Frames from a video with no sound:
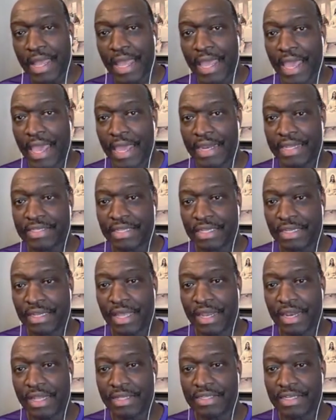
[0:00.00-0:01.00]
and it's
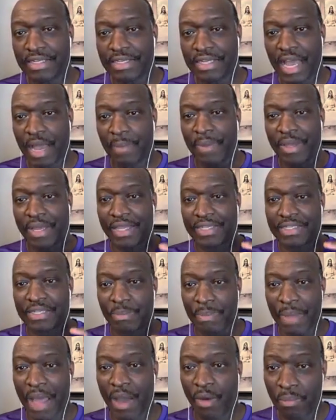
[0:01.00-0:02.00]
a topic, it's
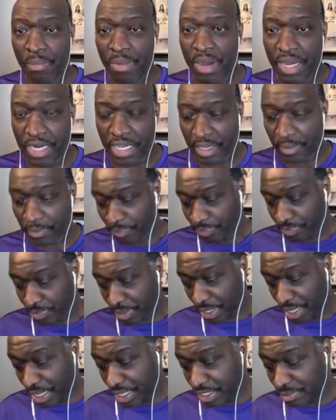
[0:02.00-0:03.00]
about money.
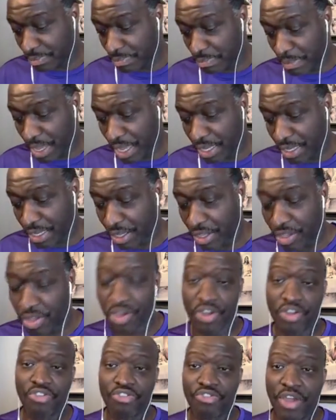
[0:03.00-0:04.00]
It's make
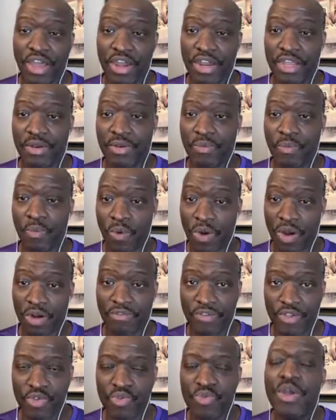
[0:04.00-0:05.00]
your credit
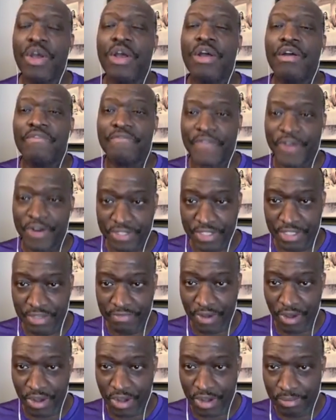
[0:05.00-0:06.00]
work for you. First
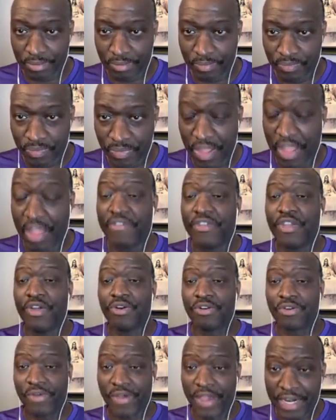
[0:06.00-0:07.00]
of all, if
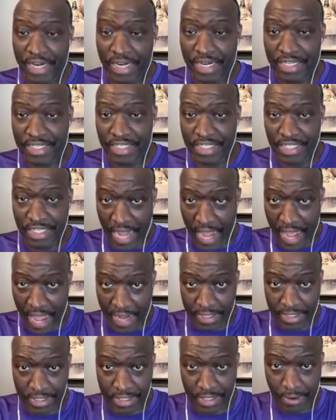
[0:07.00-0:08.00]
your credit is
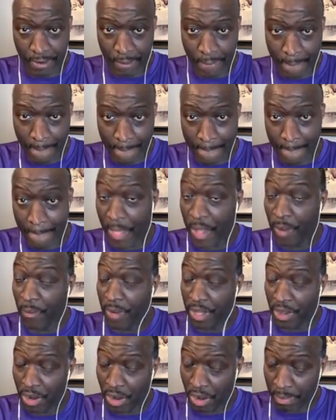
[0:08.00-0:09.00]
jacked, and
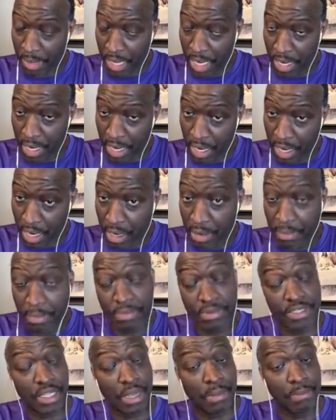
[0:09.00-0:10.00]
we all been there,
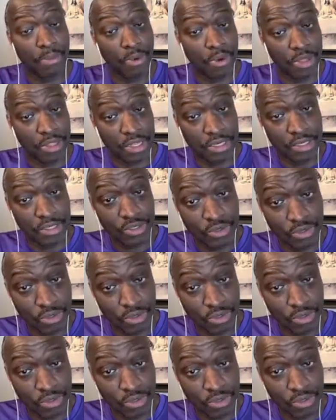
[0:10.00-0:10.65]
some more than